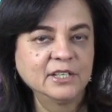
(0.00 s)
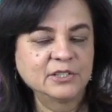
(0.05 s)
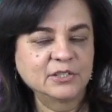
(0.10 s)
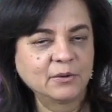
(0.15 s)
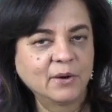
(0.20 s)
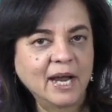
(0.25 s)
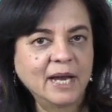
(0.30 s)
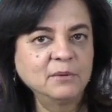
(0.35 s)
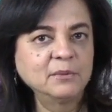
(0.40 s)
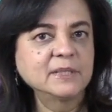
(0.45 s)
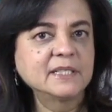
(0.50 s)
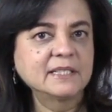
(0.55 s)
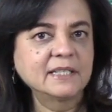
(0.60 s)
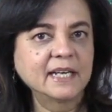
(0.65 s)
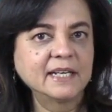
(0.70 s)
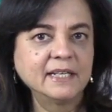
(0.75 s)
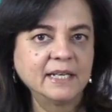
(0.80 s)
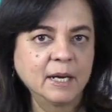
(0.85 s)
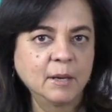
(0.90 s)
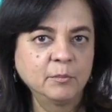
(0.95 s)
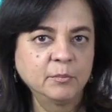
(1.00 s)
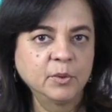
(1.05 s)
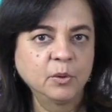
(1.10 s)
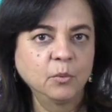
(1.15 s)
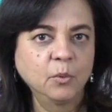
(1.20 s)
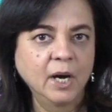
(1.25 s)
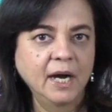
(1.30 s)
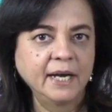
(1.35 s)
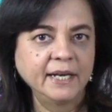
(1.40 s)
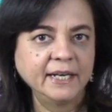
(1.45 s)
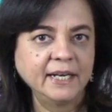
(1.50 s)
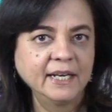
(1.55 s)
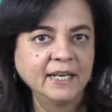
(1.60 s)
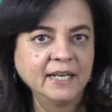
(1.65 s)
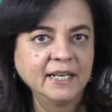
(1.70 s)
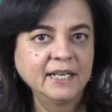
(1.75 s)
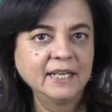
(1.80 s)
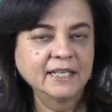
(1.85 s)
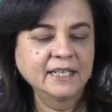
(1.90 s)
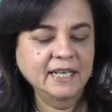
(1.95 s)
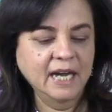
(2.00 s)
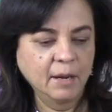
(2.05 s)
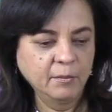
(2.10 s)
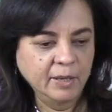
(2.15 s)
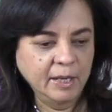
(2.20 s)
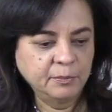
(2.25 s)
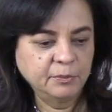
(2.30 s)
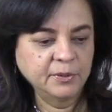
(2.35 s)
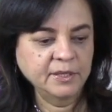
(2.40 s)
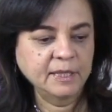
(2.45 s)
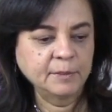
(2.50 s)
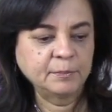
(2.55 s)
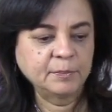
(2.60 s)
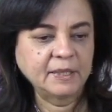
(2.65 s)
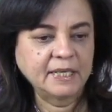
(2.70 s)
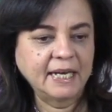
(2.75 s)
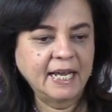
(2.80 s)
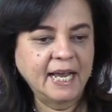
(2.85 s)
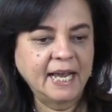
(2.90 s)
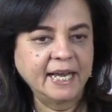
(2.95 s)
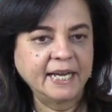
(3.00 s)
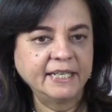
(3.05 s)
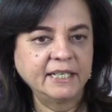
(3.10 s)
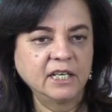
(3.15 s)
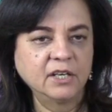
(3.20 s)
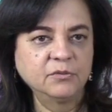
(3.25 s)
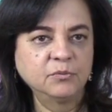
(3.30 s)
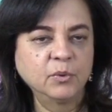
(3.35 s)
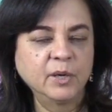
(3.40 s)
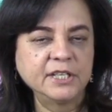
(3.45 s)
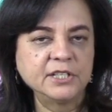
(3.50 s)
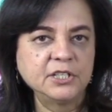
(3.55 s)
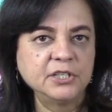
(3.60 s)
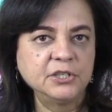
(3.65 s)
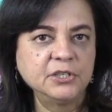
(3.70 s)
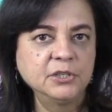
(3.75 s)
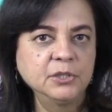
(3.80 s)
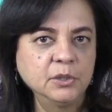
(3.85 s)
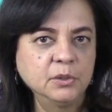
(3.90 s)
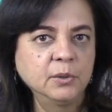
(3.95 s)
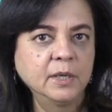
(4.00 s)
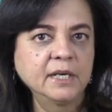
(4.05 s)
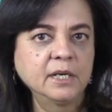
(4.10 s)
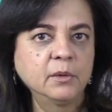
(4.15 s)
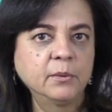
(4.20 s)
So I would say, number one, come up with a plan of what you are